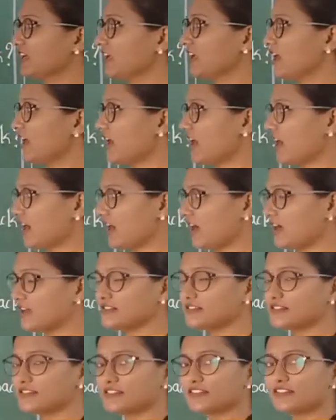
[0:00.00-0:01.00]

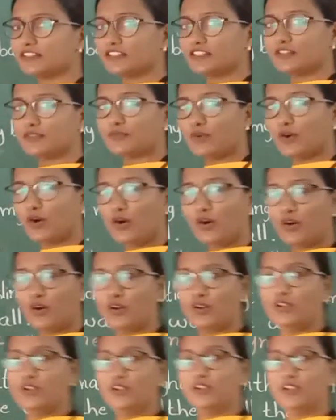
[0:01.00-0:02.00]
Asked the
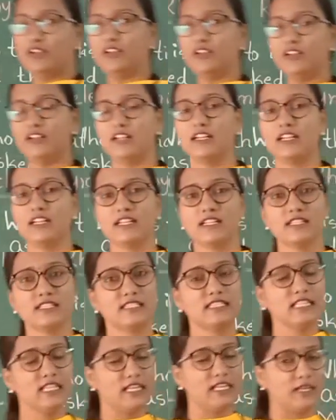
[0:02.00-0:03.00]
wall.
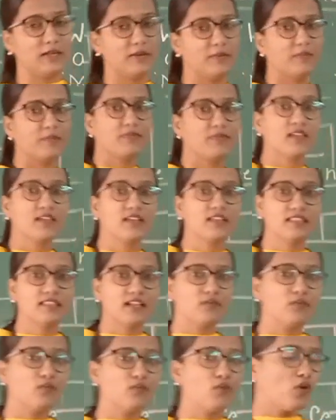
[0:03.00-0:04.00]
See, that
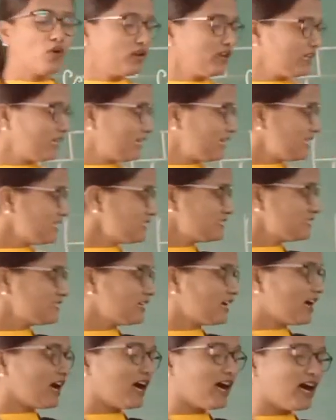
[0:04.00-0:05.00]
wall is
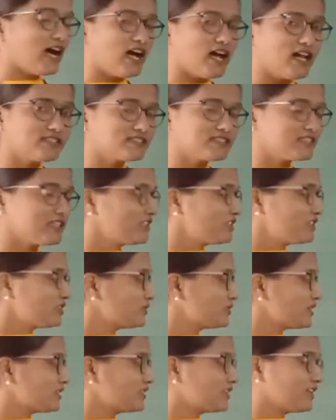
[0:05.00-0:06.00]
asking to
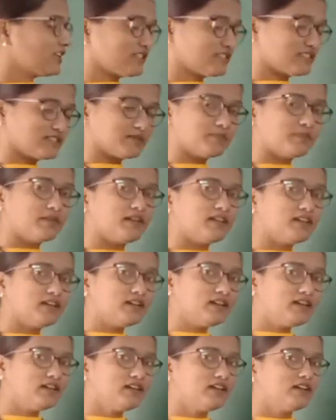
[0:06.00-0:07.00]
that
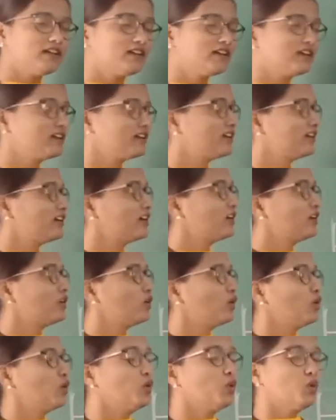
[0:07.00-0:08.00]
caterpillar,
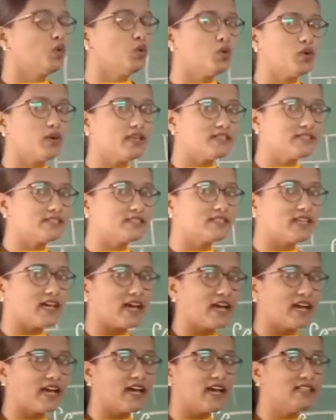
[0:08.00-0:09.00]
who is
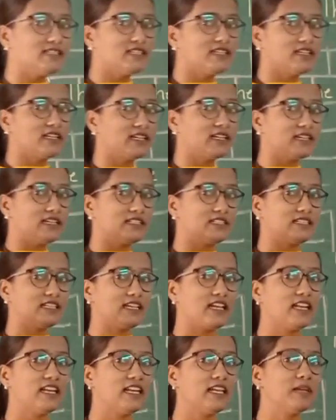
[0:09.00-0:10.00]
that
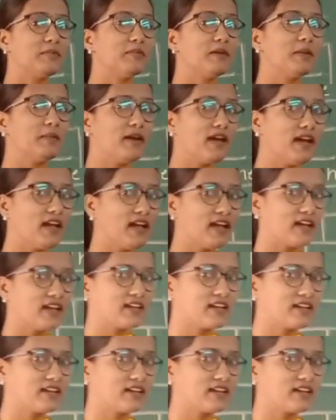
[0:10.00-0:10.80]
tickling my back?